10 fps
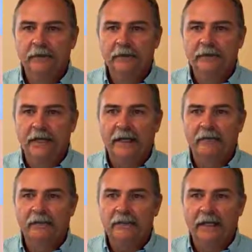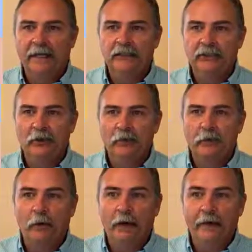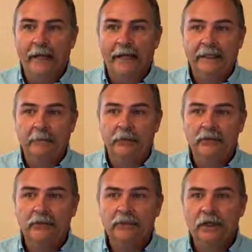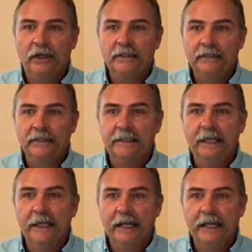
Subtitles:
The design of the slideshow required adding images, content,